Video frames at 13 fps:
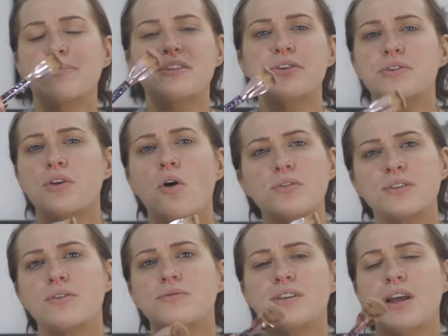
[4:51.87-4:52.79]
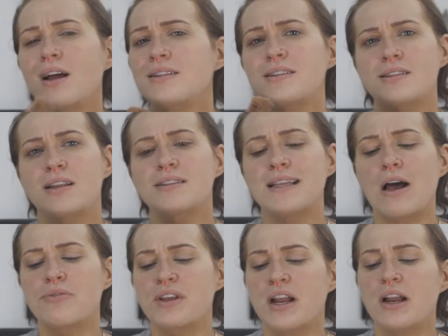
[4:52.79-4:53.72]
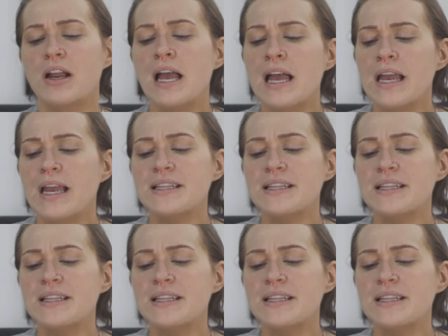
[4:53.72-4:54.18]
but there's also tons and tons out there.